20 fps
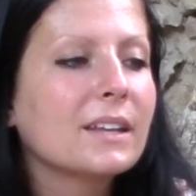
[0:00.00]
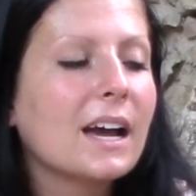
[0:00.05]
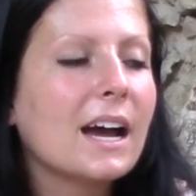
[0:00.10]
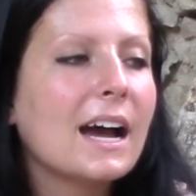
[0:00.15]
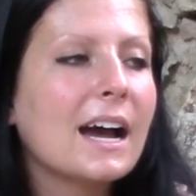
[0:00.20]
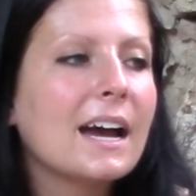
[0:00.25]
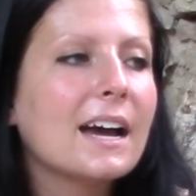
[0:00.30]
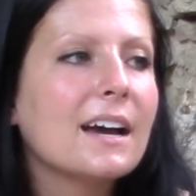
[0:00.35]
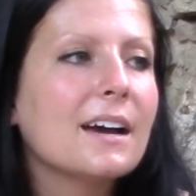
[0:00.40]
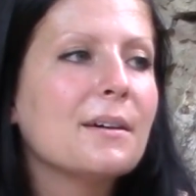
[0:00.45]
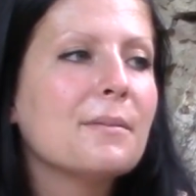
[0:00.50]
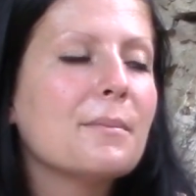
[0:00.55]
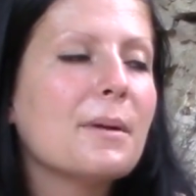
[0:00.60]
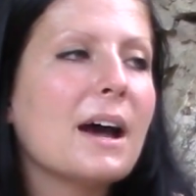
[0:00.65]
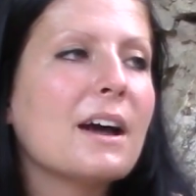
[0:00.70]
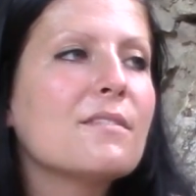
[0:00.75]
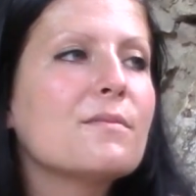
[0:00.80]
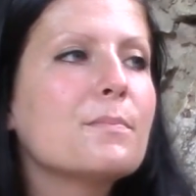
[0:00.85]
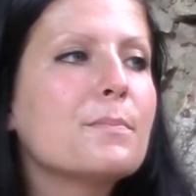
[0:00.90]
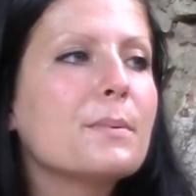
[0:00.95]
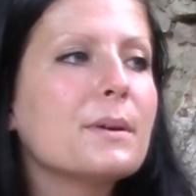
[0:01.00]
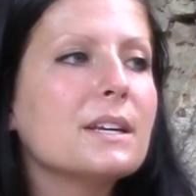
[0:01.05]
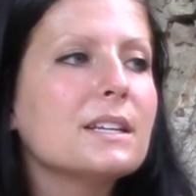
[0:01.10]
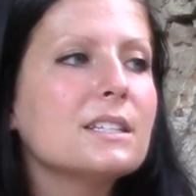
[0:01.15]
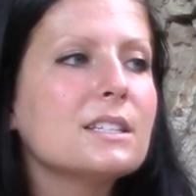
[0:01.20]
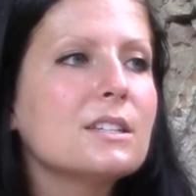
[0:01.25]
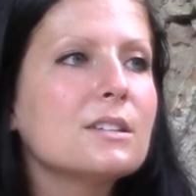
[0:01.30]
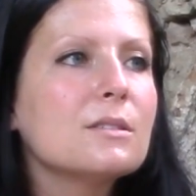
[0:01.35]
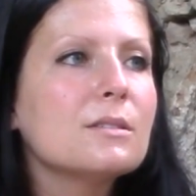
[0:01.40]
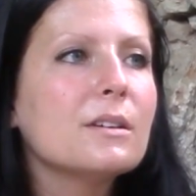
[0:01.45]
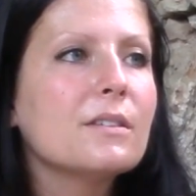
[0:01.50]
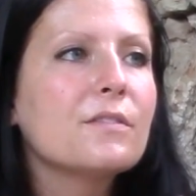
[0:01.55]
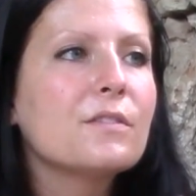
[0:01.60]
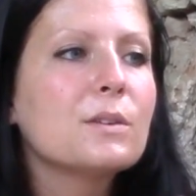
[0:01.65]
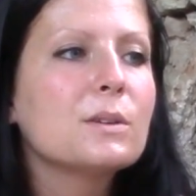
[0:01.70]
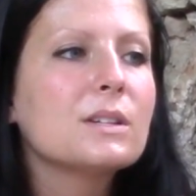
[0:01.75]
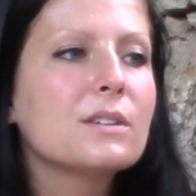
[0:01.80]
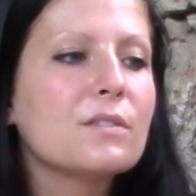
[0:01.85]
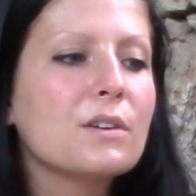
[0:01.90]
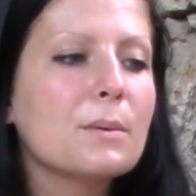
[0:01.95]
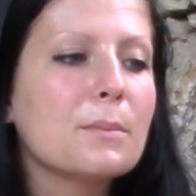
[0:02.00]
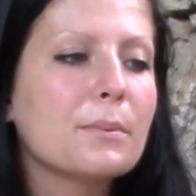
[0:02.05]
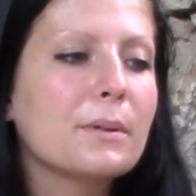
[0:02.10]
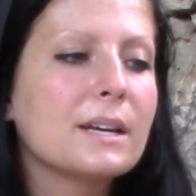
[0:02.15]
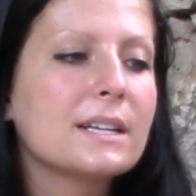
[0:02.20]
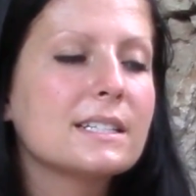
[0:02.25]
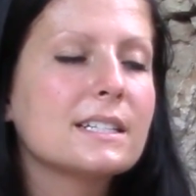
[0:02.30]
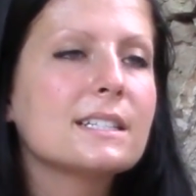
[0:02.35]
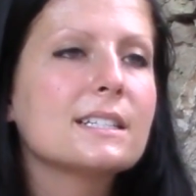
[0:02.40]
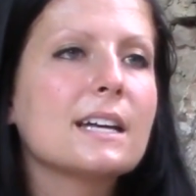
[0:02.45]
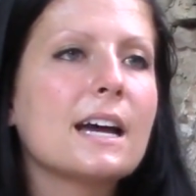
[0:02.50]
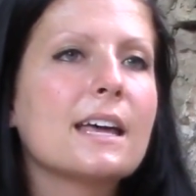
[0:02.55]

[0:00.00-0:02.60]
I've been to a few different places.